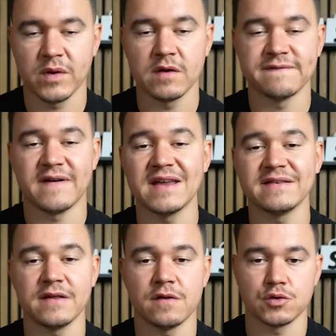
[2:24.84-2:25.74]
when you find
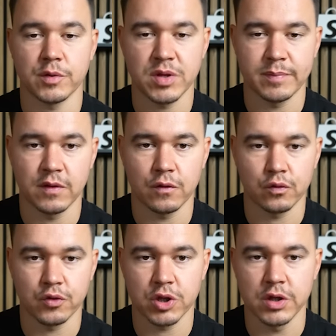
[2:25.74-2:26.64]
these dropshipping
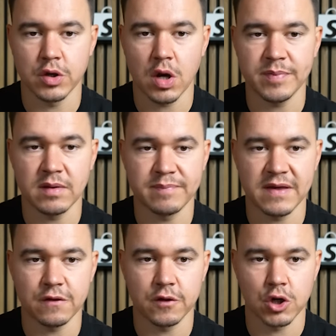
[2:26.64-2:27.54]
stores, you copy and
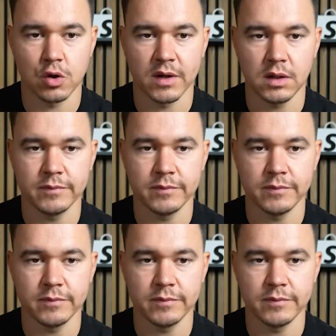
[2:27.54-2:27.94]
paste the URL,